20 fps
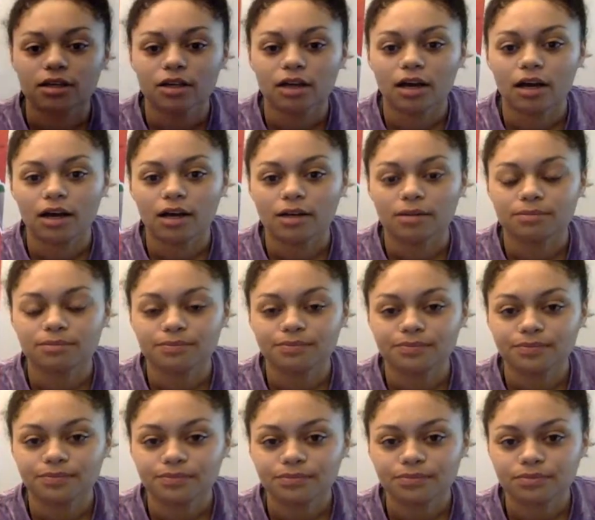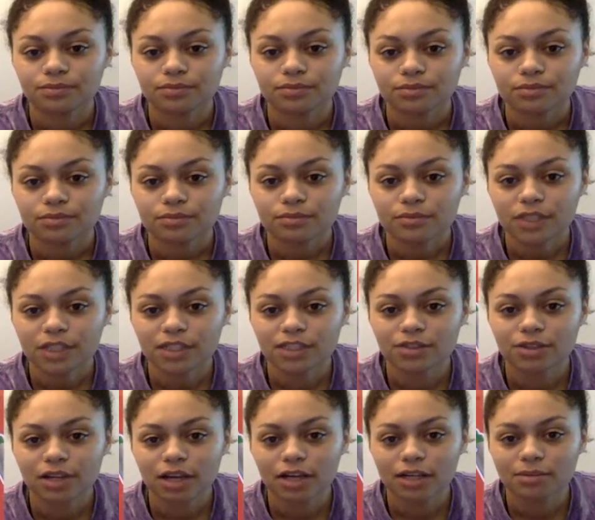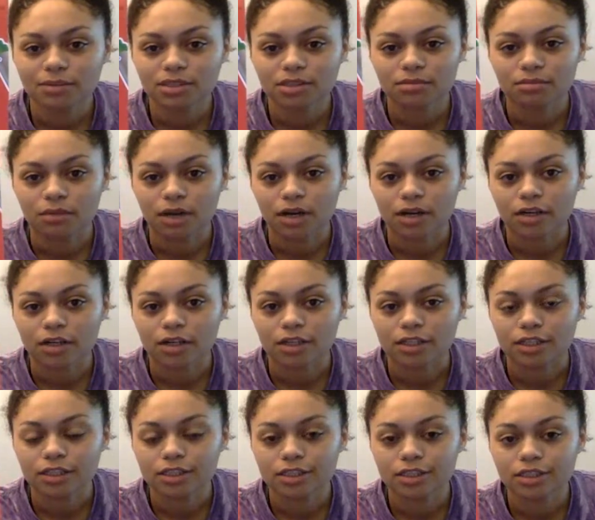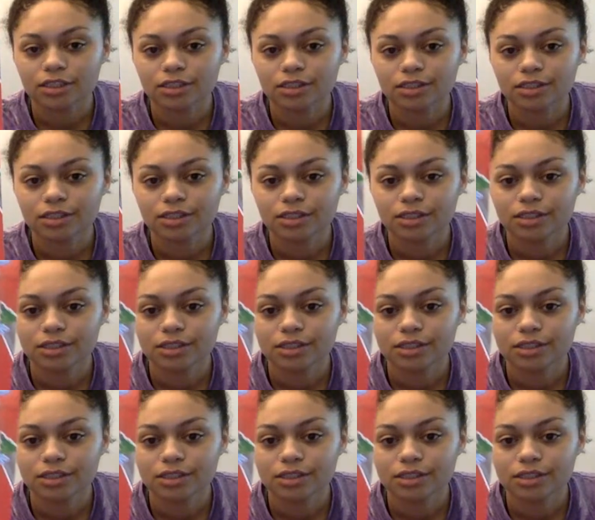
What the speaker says: So I got him some markers.